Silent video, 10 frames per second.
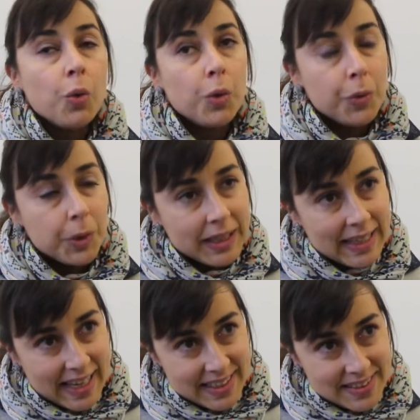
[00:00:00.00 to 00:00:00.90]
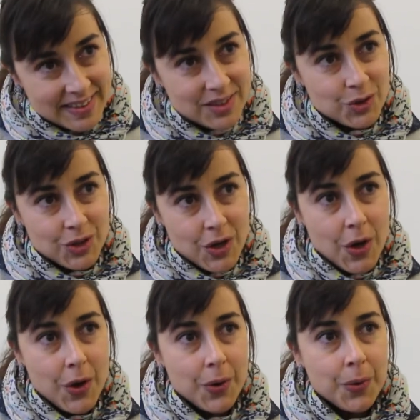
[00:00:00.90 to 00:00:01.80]
we will get to
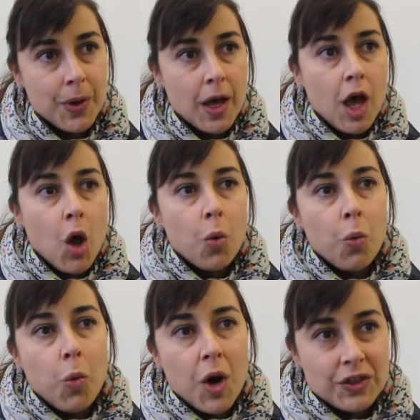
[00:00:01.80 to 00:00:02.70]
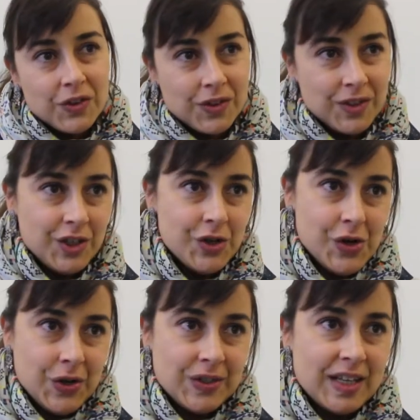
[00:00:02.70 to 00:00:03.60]
know what
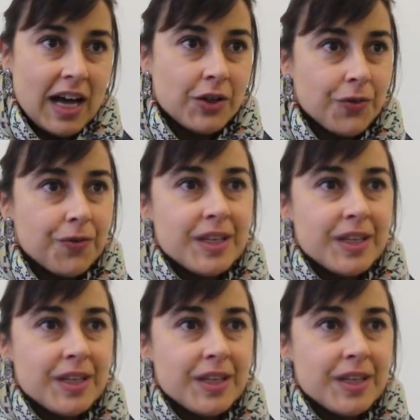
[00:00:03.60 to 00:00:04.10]
neurons out of